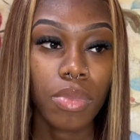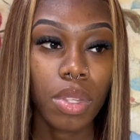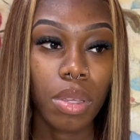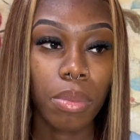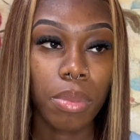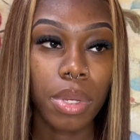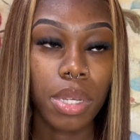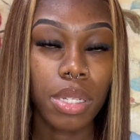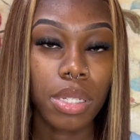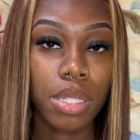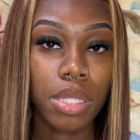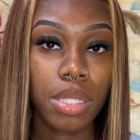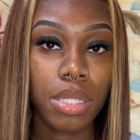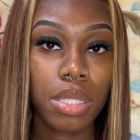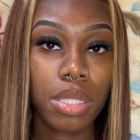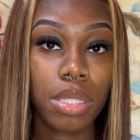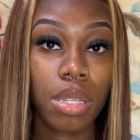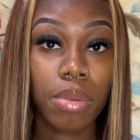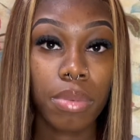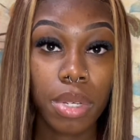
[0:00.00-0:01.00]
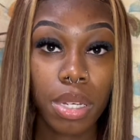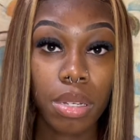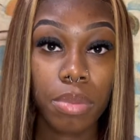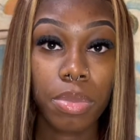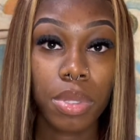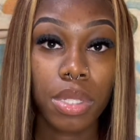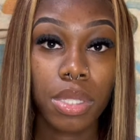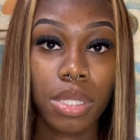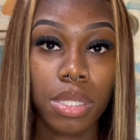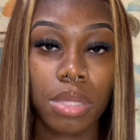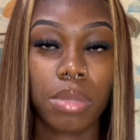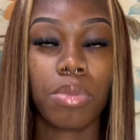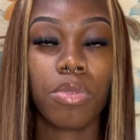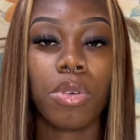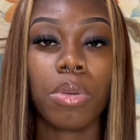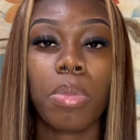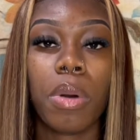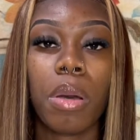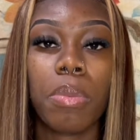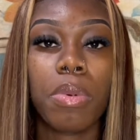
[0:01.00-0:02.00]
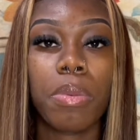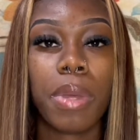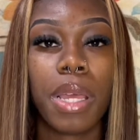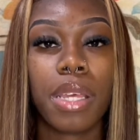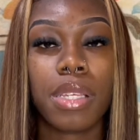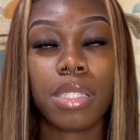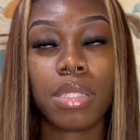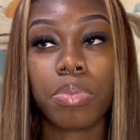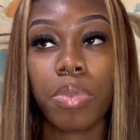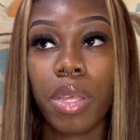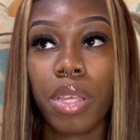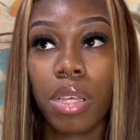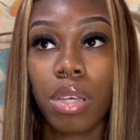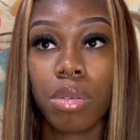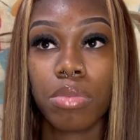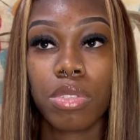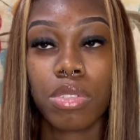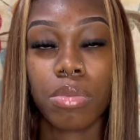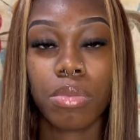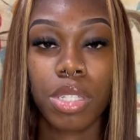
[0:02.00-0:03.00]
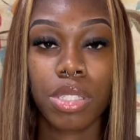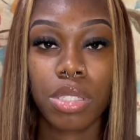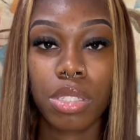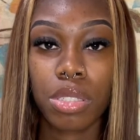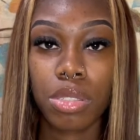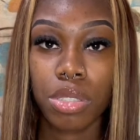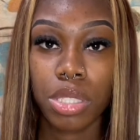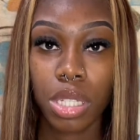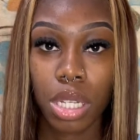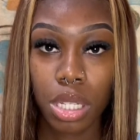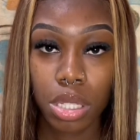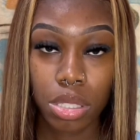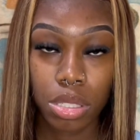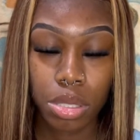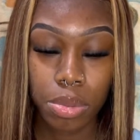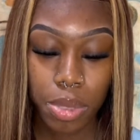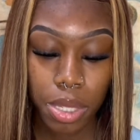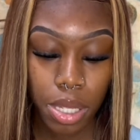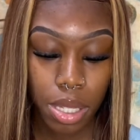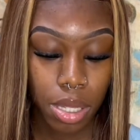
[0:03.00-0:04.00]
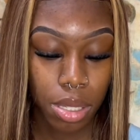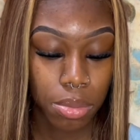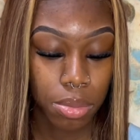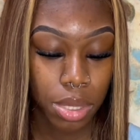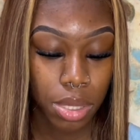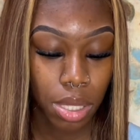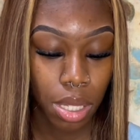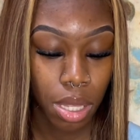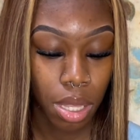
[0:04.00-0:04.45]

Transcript: because some companies will pop up as spam, so make sure you check your spams.